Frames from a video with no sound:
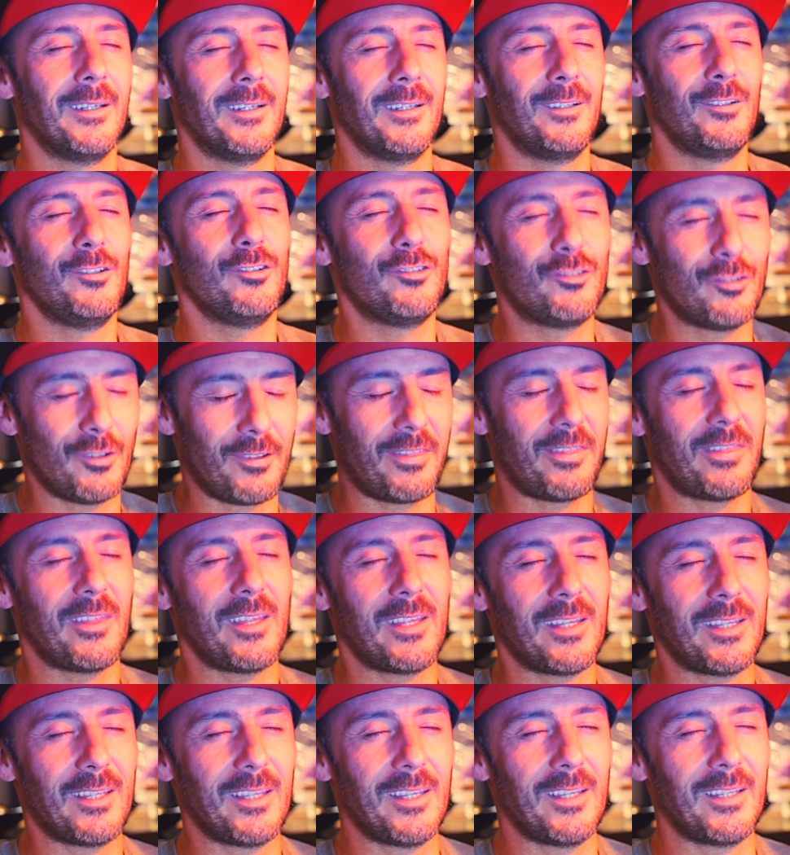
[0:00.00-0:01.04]
you're just
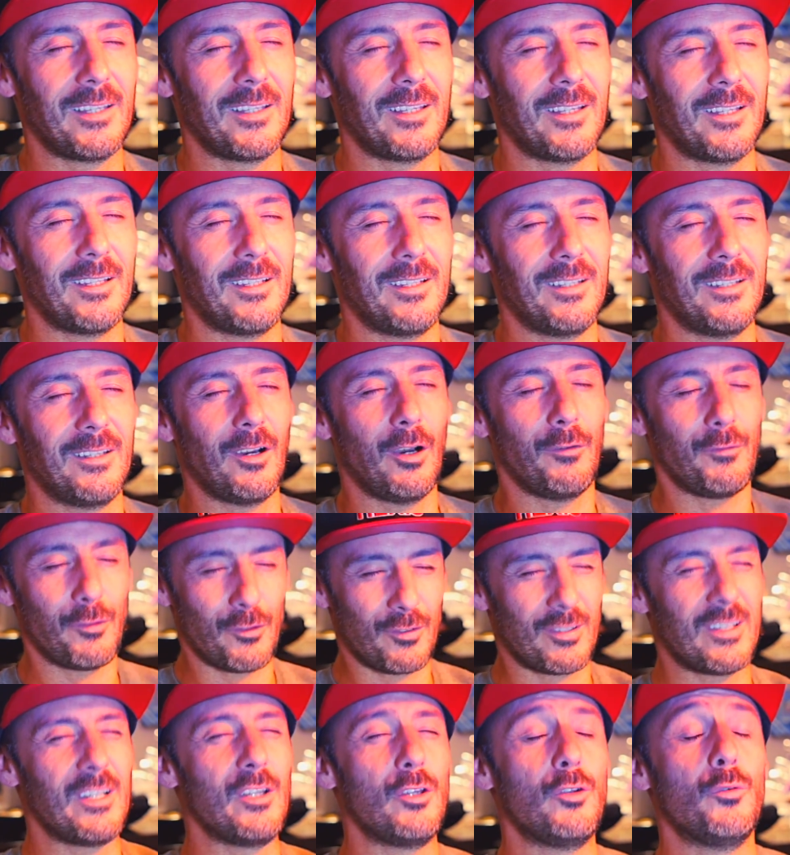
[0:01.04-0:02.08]
thinking, and
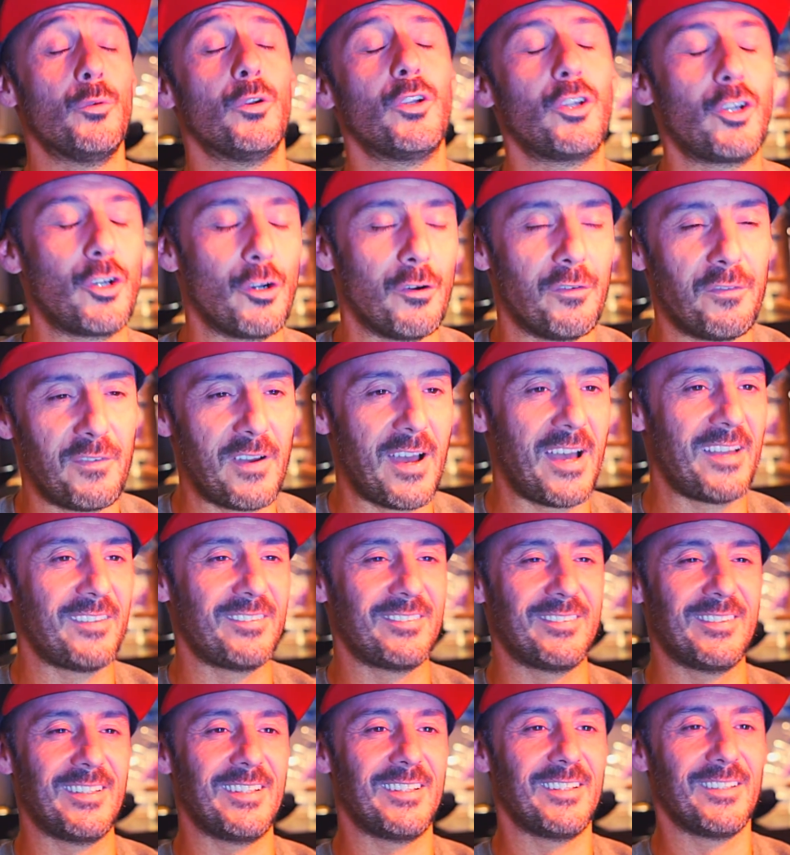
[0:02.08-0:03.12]
obviously you want to go
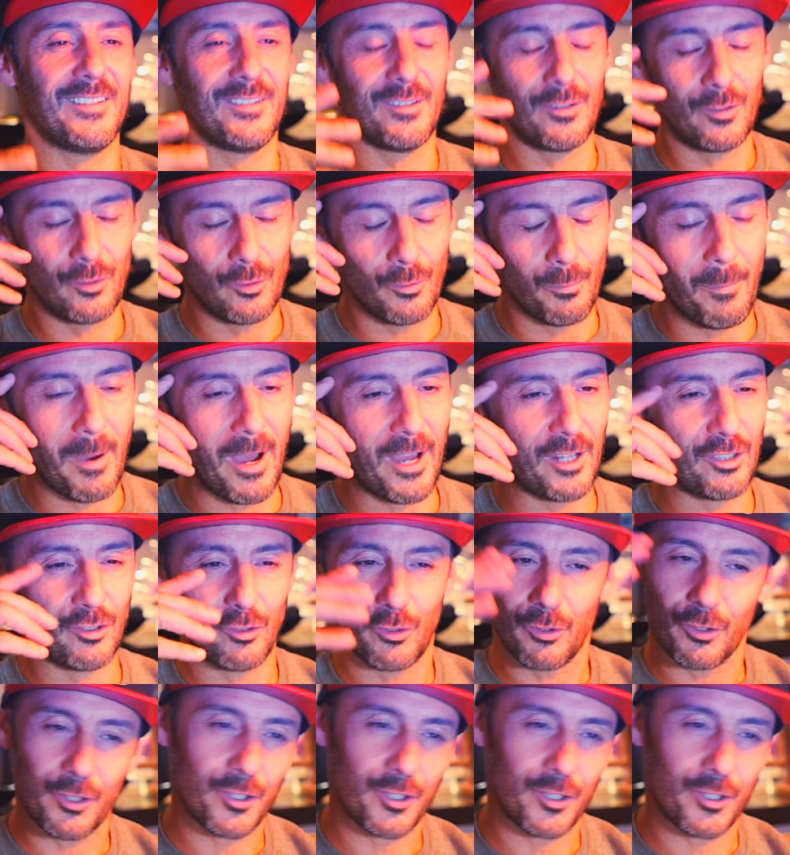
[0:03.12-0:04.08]
fast, then your mind go